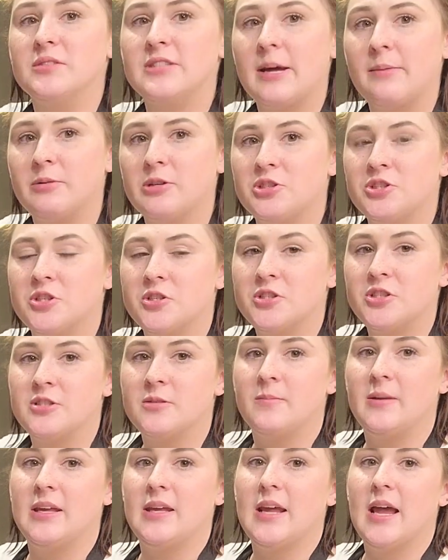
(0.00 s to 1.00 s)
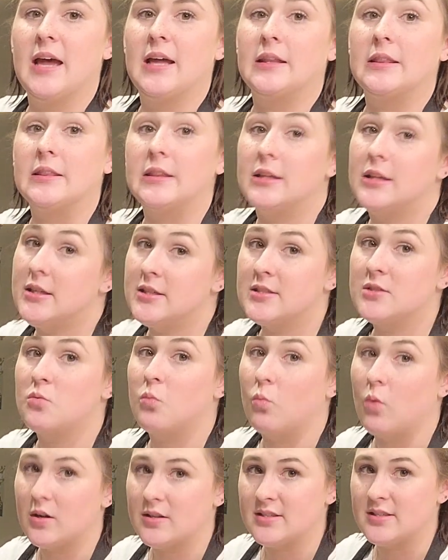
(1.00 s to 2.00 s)
temperature to be at least
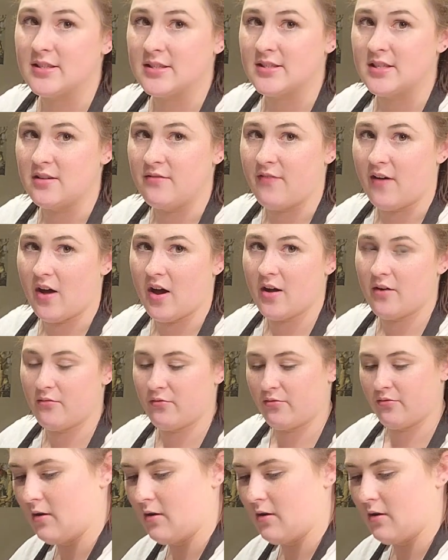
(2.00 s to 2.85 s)
165.